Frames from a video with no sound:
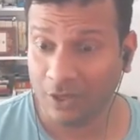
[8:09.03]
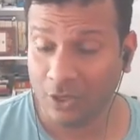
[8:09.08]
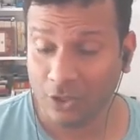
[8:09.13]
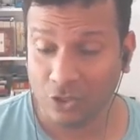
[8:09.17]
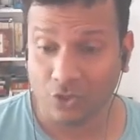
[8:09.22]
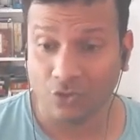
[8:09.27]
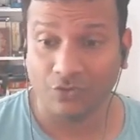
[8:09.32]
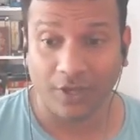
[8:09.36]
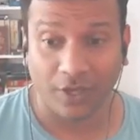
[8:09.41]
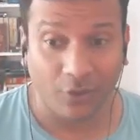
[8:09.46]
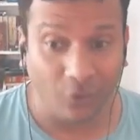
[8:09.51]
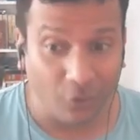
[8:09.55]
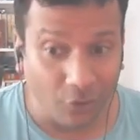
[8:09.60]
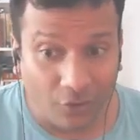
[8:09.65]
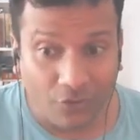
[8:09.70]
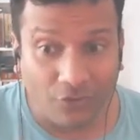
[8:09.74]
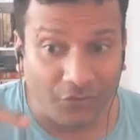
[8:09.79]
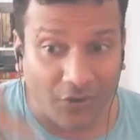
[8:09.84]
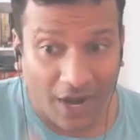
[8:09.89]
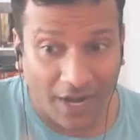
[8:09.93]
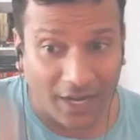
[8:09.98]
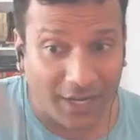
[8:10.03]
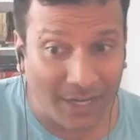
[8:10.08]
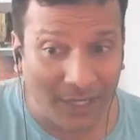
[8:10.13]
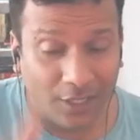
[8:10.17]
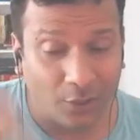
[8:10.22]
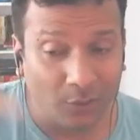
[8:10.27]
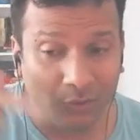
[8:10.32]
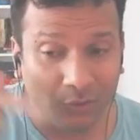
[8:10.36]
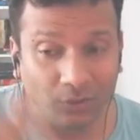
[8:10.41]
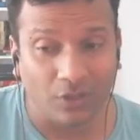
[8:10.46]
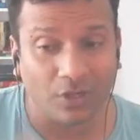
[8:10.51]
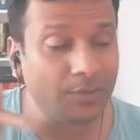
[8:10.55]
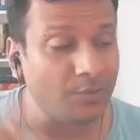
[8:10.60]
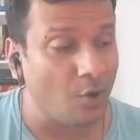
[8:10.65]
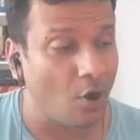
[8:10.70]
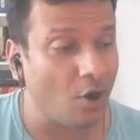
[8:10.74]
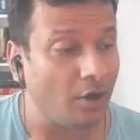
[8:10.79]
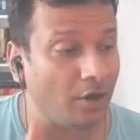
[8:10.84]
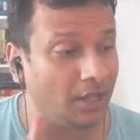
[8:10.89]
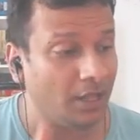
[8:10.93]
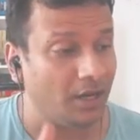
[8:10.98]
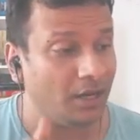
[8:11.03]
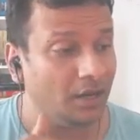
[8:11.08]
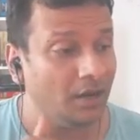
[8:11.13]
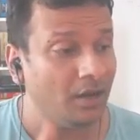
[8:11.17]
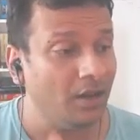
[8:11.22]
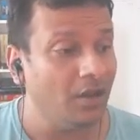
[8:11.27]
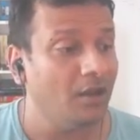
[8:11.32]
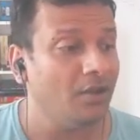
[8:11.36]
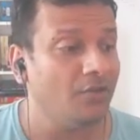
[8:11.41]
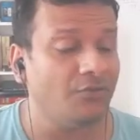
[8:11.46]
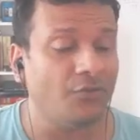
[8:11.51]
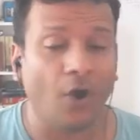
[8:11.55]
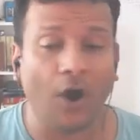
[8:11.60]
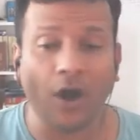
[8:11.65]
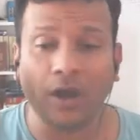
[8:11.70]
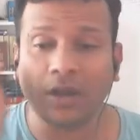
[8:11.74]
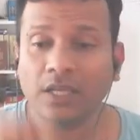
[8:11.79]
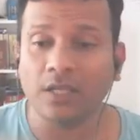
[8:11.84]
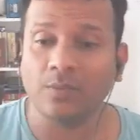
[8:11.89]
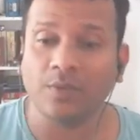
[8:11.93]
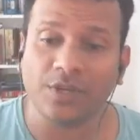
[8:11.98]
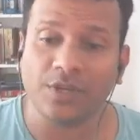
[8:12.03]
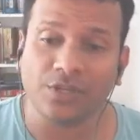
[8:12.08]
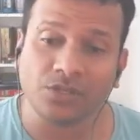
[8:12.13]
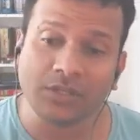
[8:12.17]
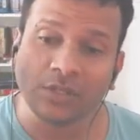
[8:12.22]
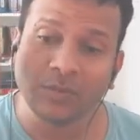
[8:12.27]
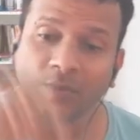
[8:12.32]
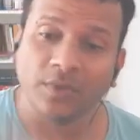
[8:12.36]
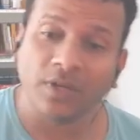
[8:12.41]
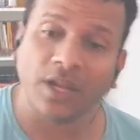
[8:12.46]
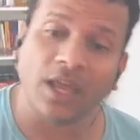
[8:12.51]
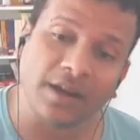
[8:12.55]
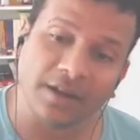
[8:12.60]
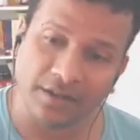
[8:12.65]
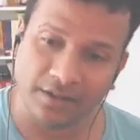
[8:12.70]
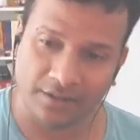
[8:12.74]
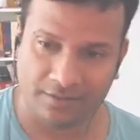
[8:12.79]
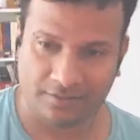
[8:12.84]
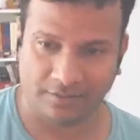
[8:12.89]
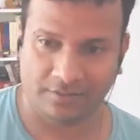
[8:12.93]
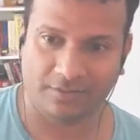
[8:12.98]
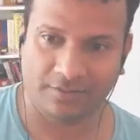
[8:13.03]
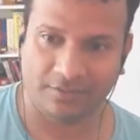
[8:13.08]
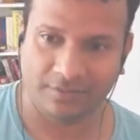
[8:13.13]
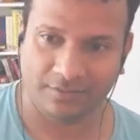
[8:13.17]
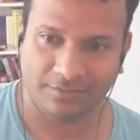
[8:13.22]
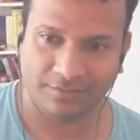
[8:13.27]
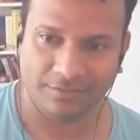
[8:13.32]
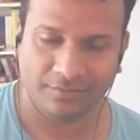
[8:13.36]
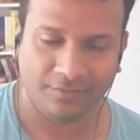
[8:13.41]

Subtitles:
So we could fine tune a model for image similarities.